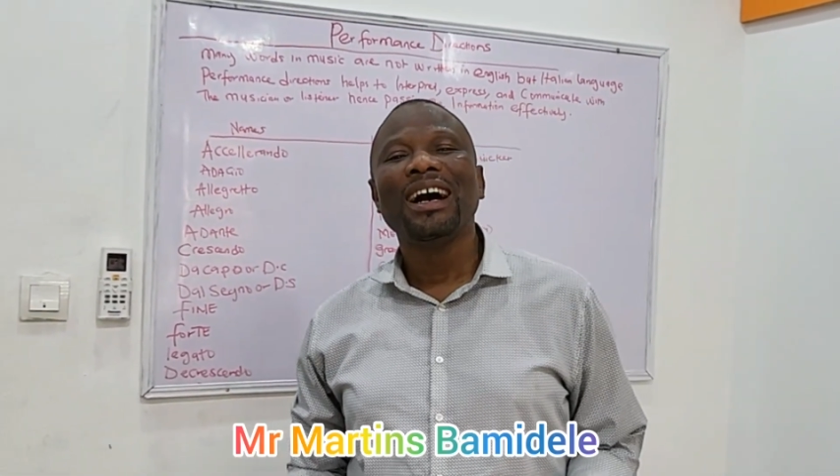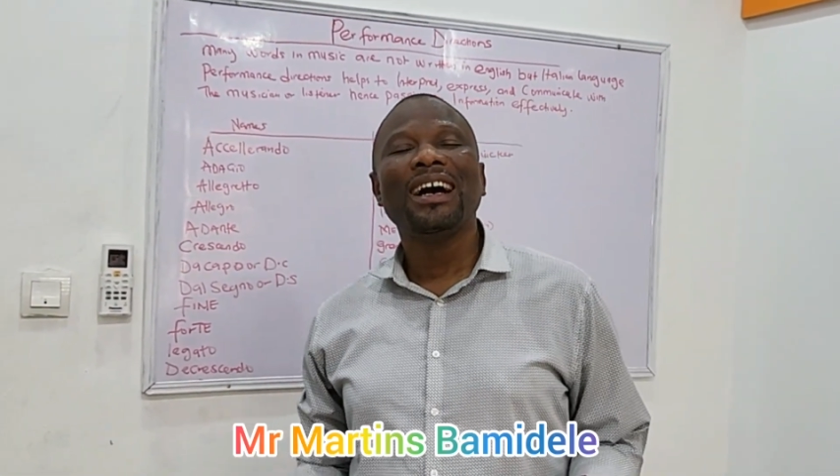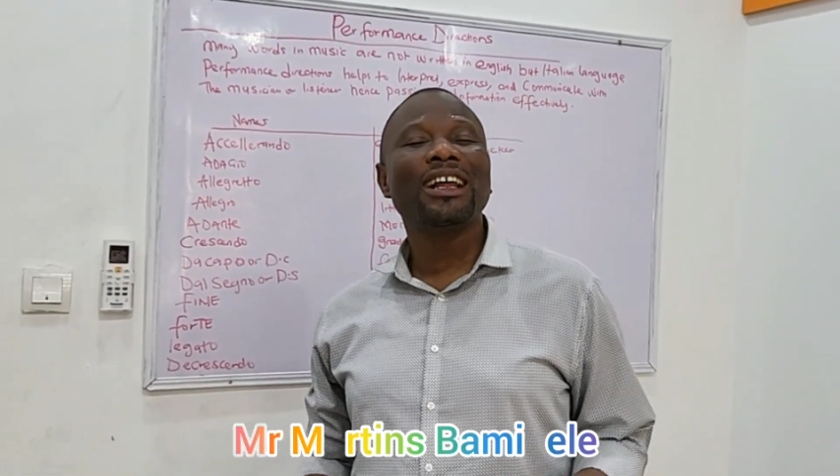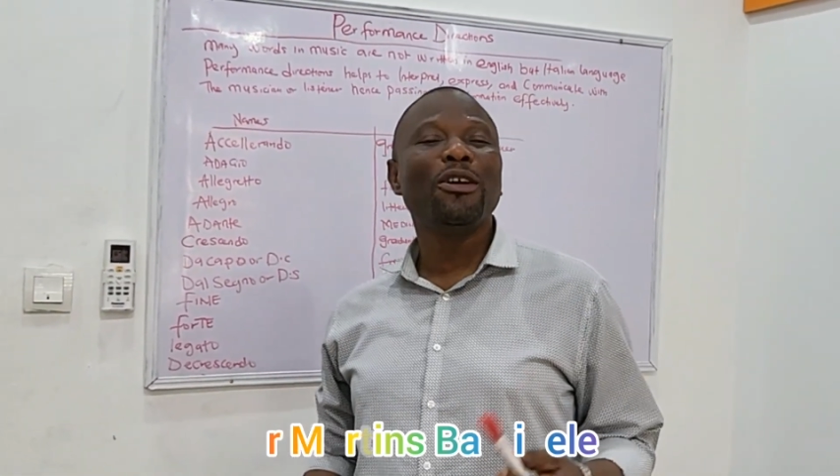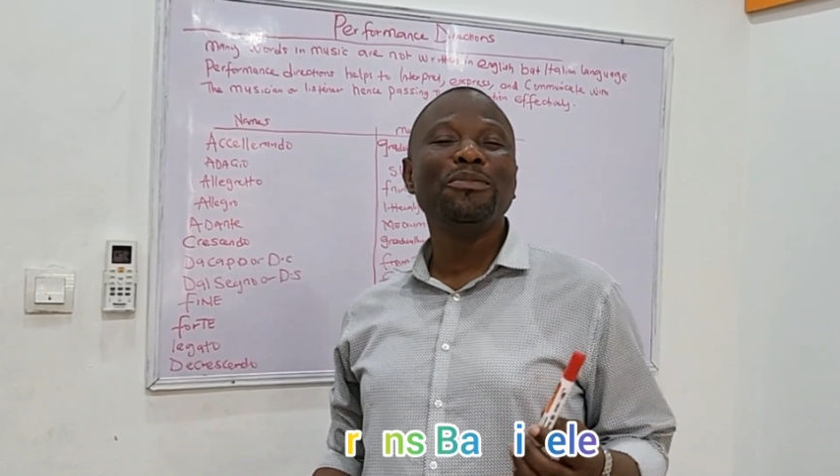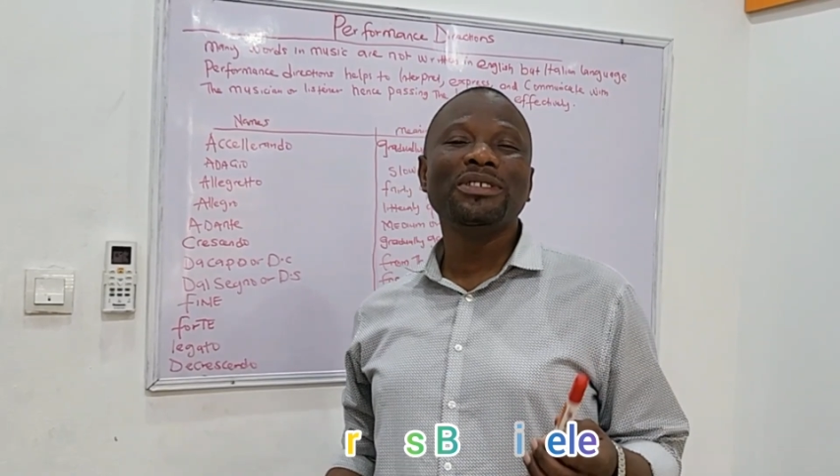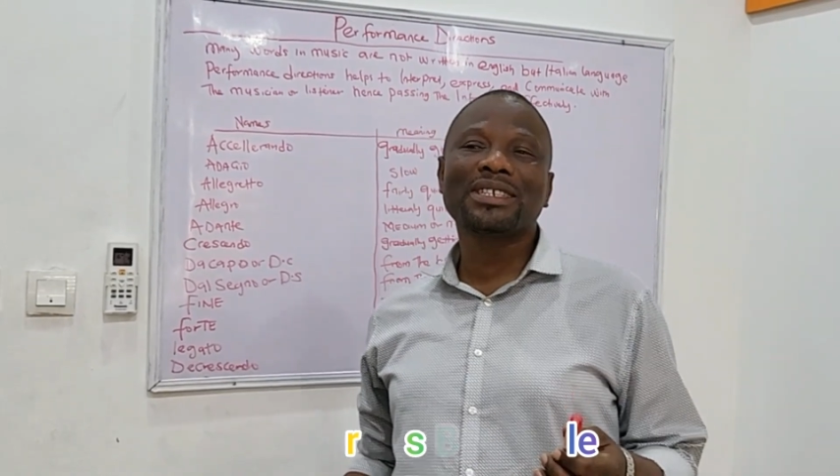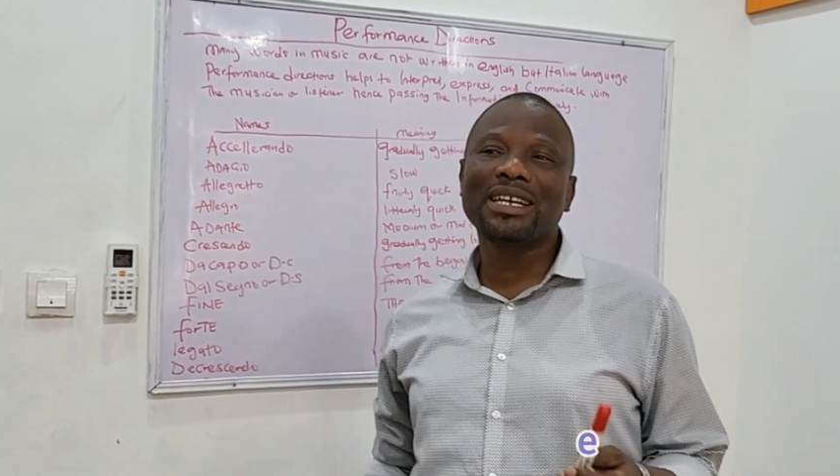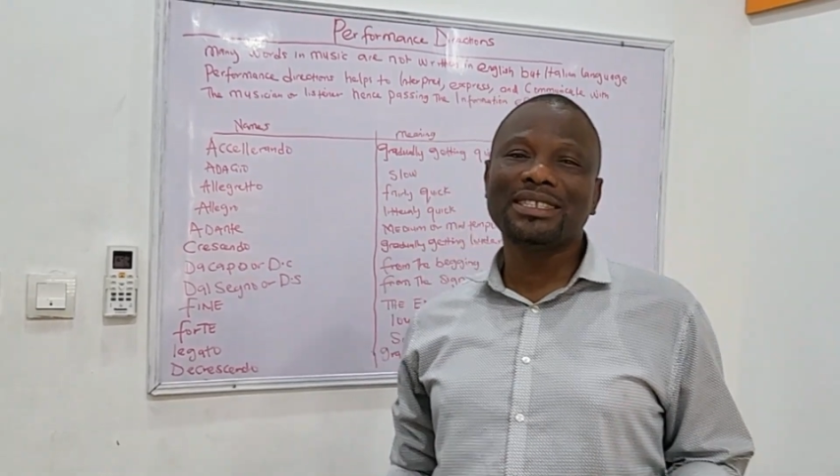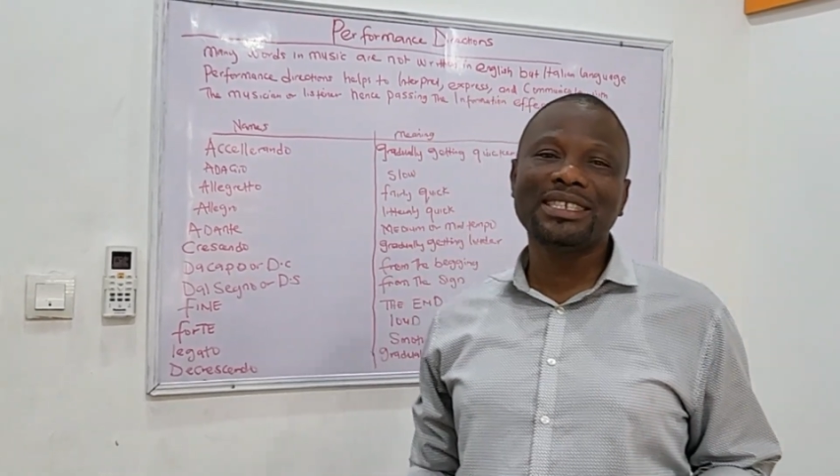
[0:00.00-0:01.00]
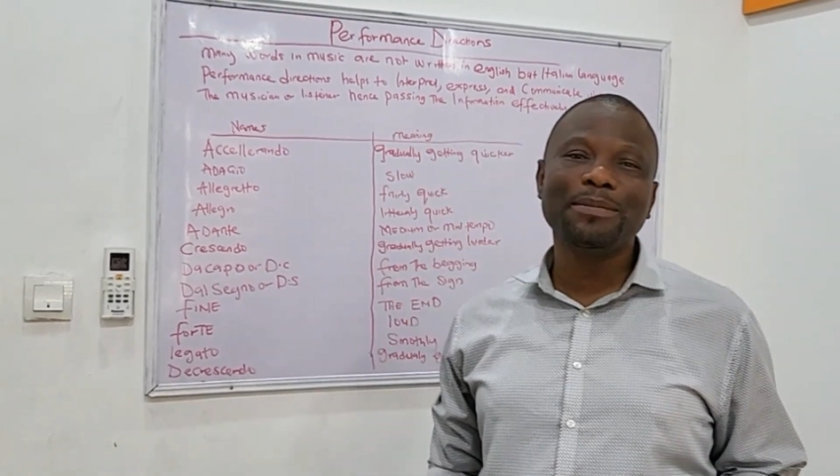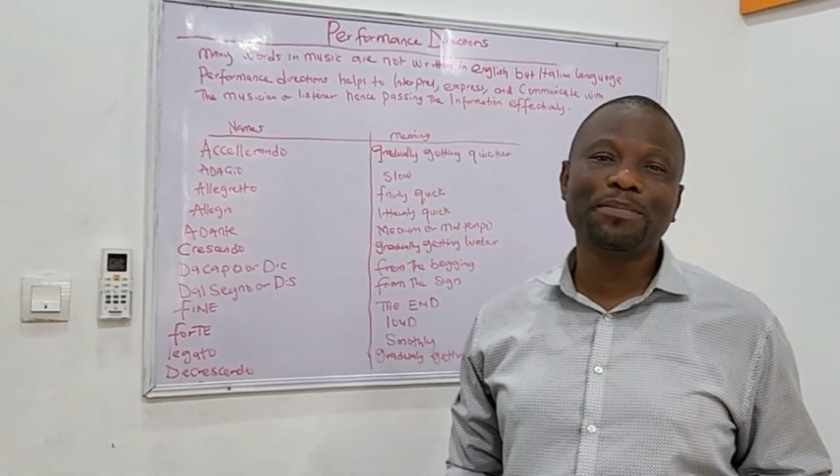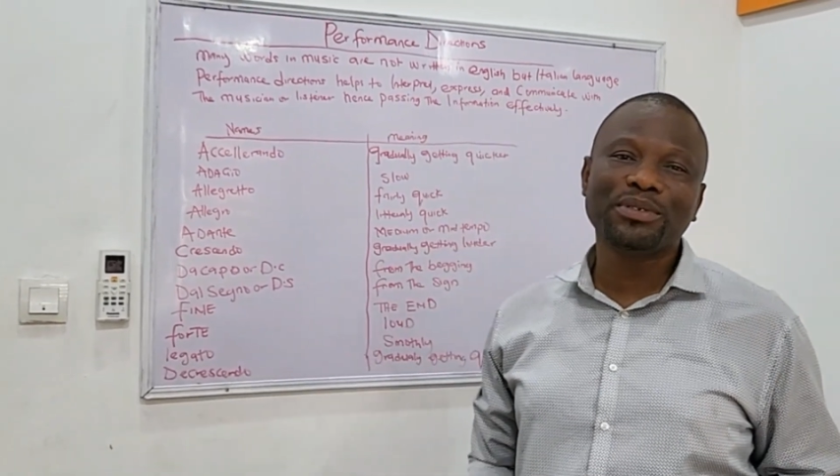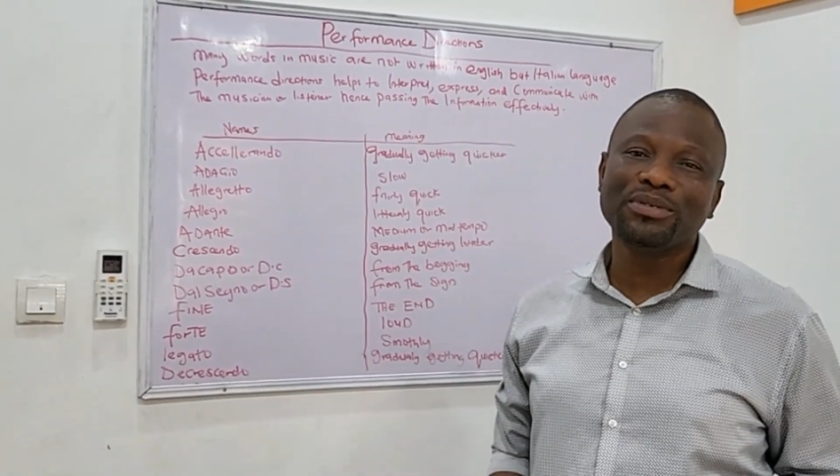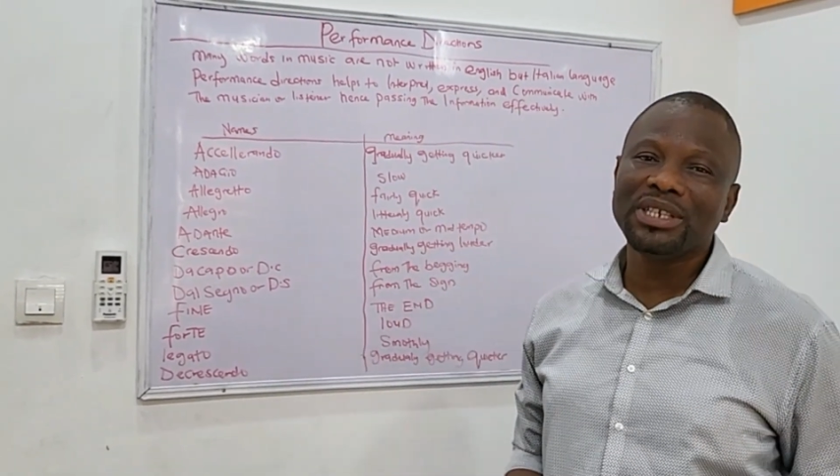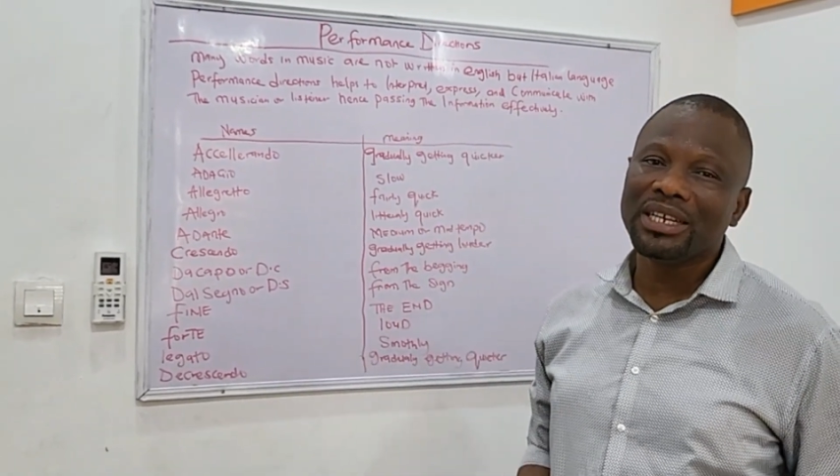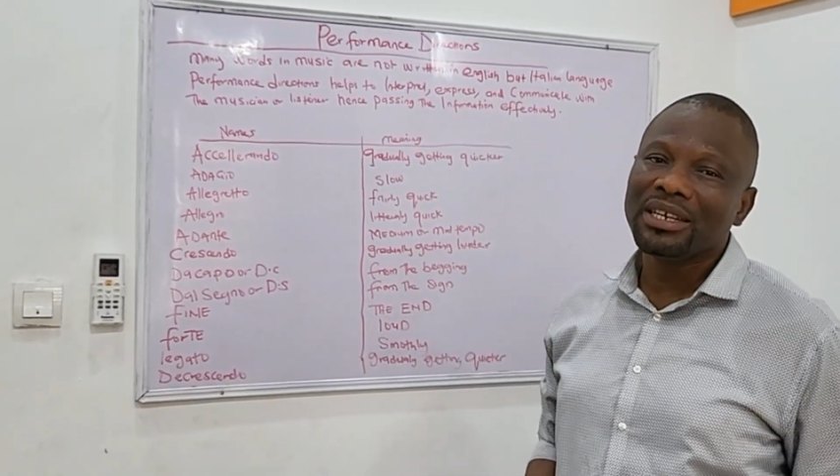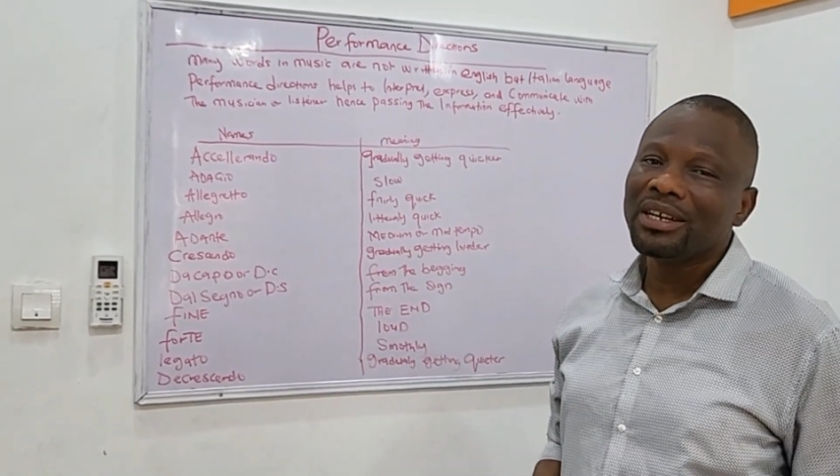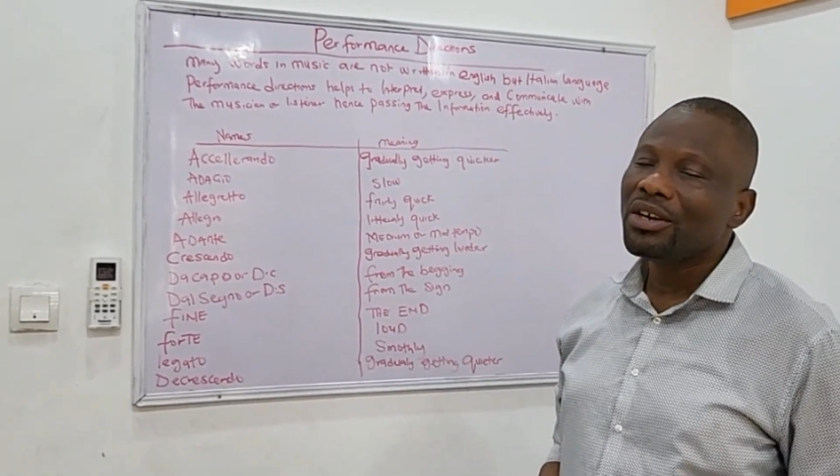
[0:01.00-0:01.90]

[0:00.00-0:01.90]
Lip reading: and our musical tip today,